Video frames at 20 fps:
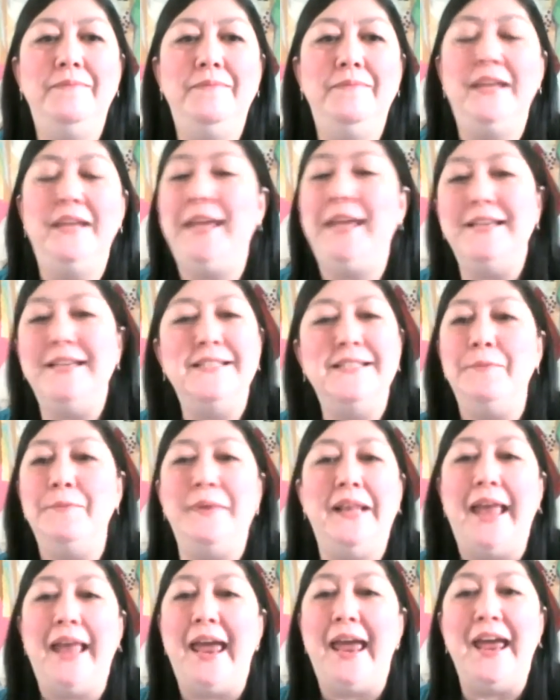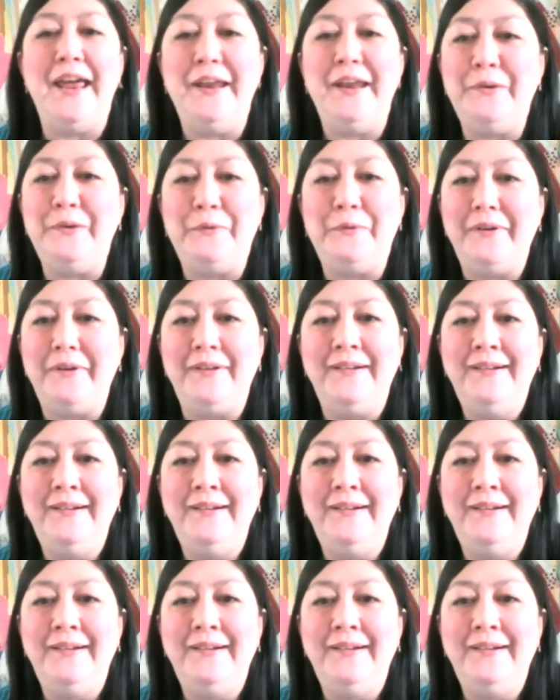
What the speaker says: the gigs that we land or